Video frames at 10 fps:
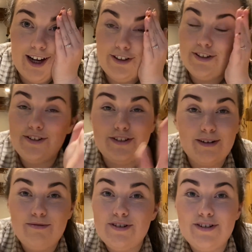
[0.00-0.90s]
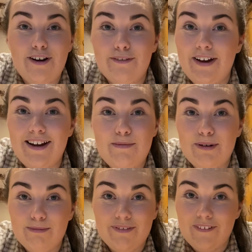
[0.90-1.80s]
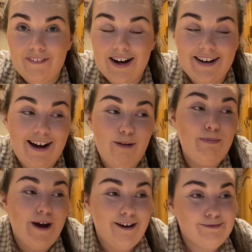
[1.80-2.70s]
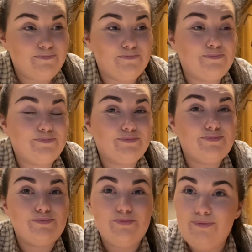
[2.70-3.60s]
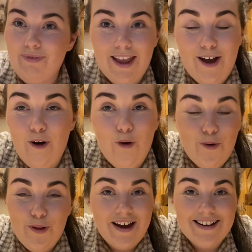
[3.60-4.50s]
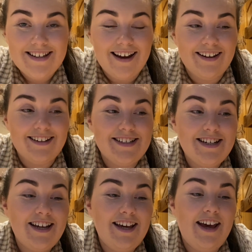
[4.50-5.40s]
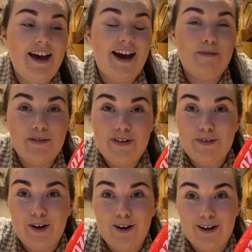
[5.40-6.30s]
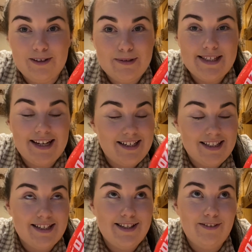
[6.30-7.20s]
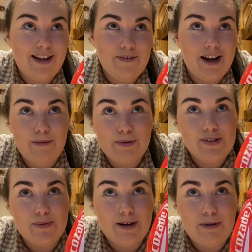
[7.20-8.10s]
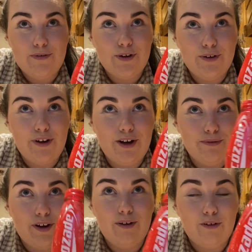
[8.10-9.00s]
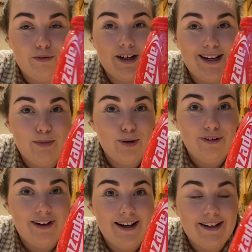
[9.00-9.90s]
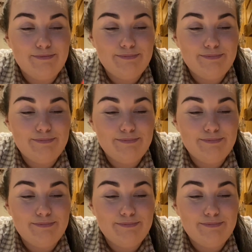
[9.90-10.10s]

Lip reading: just not vibing with it right now. But all that aside, I've even got a Lucozade. This only ever happens when I'm either hungover or really poorly.